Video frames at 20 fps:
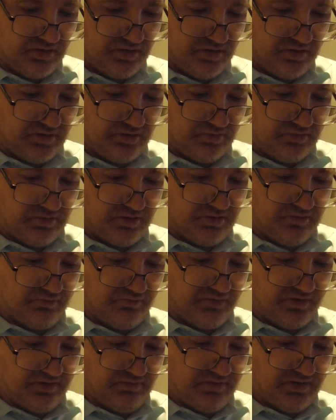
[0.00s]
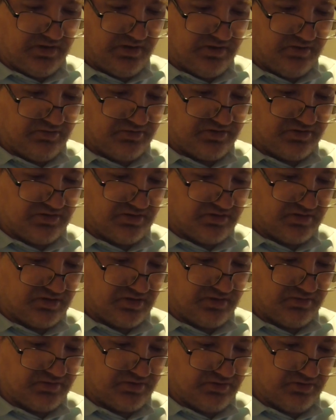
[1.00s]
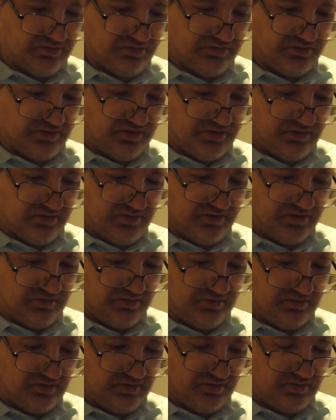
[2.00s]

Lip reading: I don't know if anybody else, the top slows it down.